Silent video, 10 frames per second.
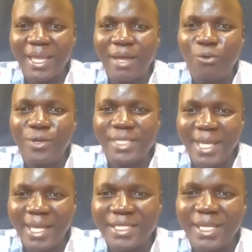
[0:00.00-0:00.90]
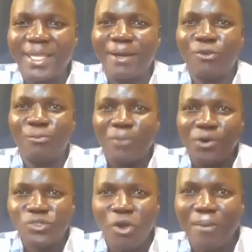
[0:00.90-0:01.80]
we said the
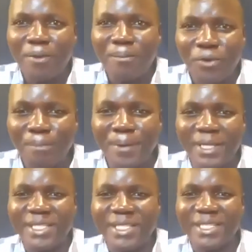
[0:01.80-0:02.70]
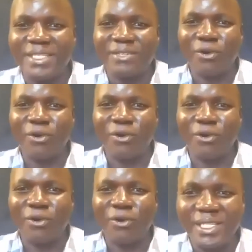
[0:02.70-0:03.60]
most common properties of a
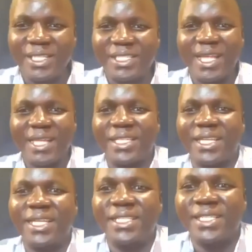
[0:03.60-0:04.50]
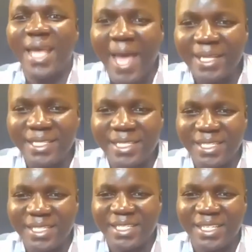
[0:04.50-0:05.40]
solid is that it is hard.
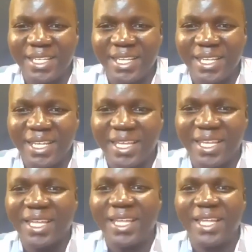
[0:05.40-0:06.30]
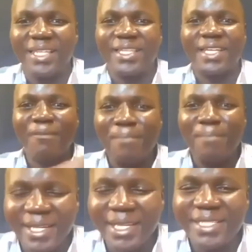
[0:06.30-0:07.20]
It doesn't
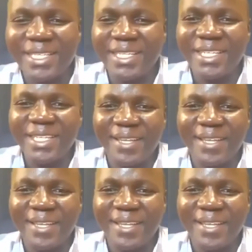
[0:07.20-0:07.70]
break easily.